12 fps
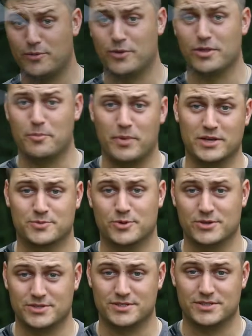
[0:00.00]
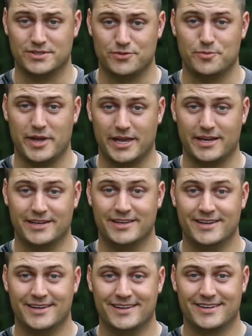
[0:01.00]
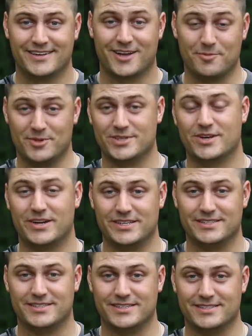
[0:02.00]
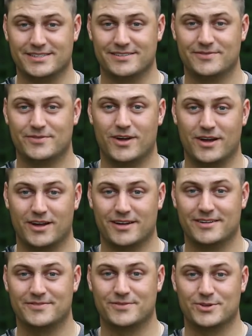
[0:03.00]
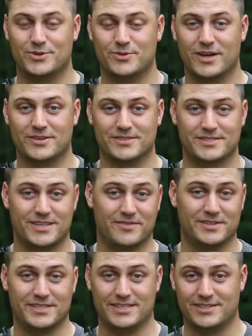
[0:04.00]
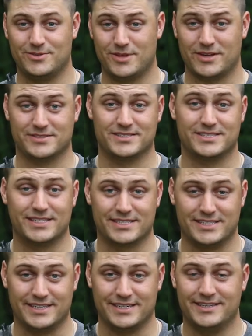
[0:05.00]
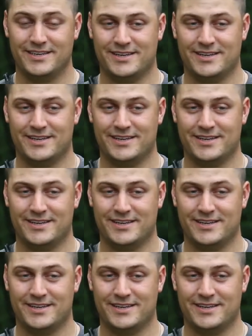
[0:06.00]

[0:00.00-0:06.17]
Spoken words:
one of the best purchases you've made come this hunting season for 2017, 2016.